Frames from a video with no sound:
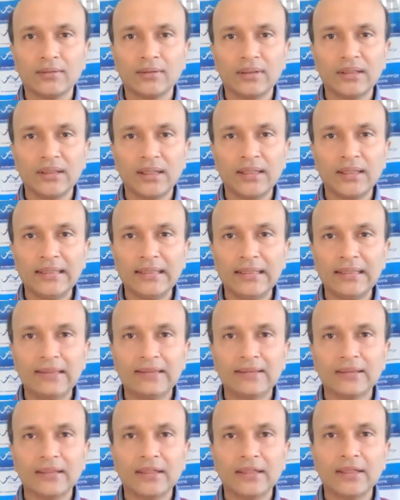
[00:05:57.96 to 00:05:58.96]
Until
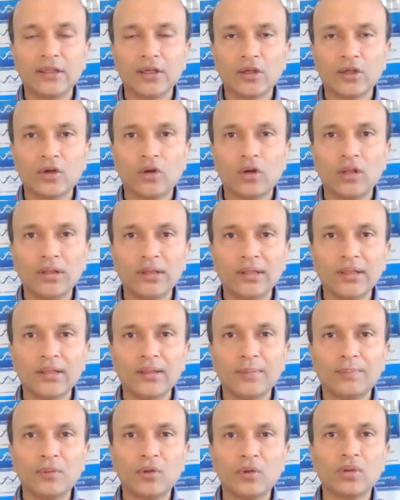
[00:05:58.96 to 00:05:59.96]
yesterday, the calls and
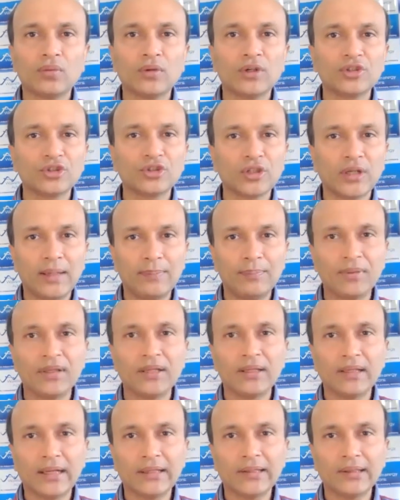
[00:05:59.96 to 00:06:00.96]
the puts were
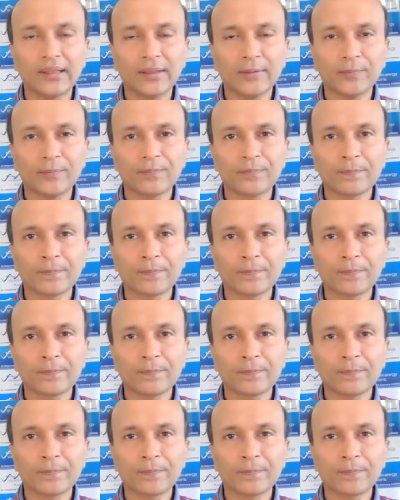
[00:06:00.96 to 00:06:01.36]
sharply rising.